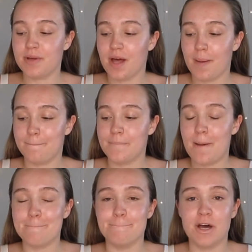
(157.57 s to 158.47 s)
become
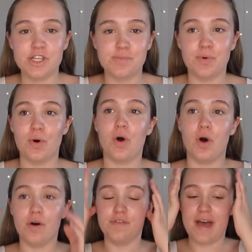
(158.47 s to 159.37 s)
much more
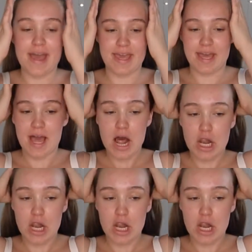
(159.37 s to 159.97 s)
of a